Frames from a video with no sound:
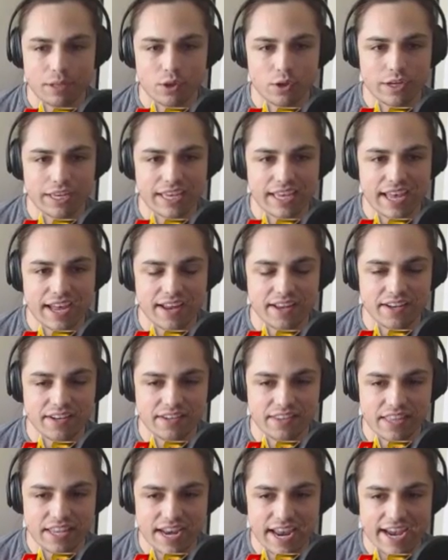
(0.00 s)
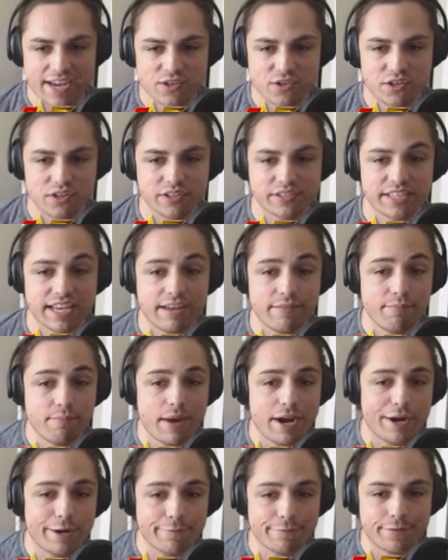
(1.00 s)
Looking at the Nationals, they have
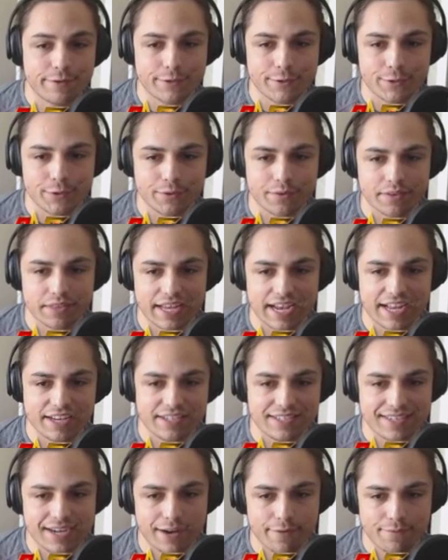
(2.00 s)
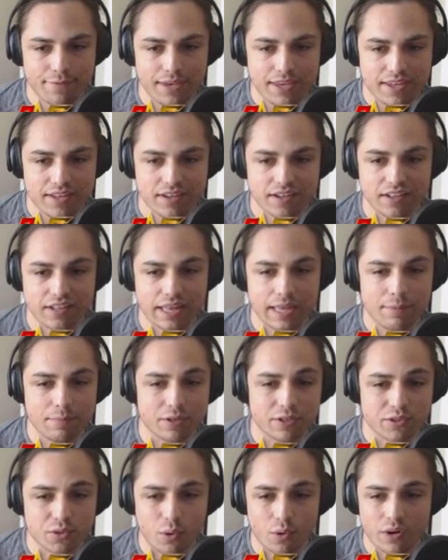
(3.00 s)
Merrifield, they got Duffy,
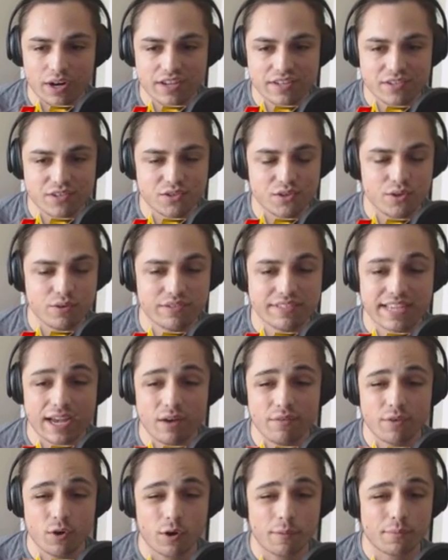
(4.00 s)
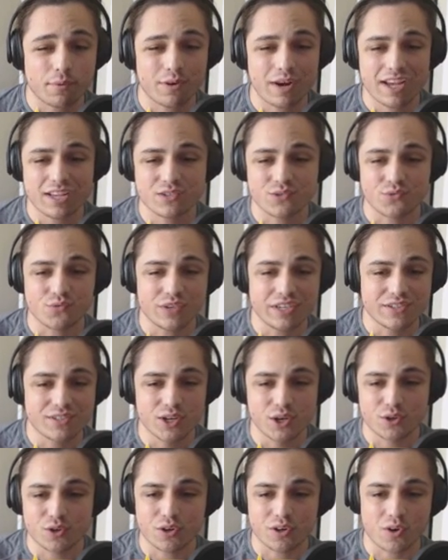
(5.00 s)
Gleyber Torres is new, Salvador Perez,
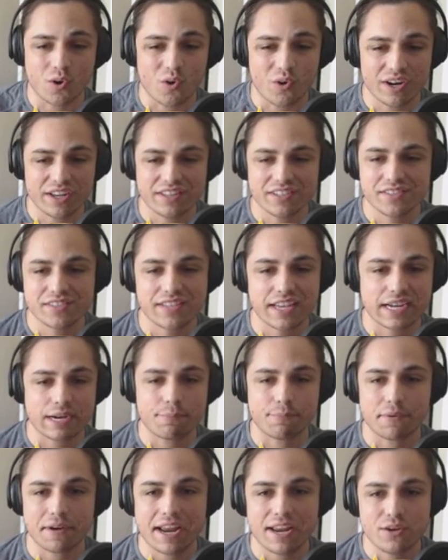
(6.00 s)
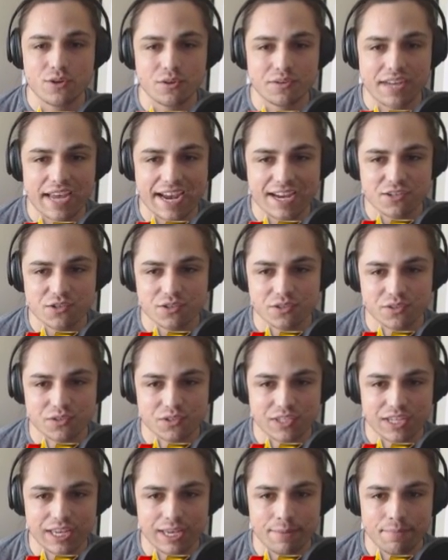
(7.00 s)
Rizzo Gregori. This is like a brand new Nationals
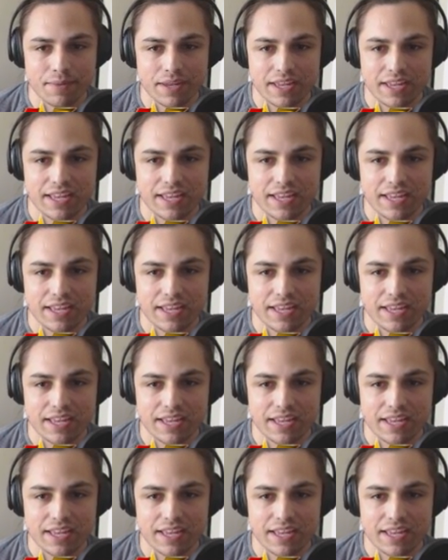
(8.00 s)
team.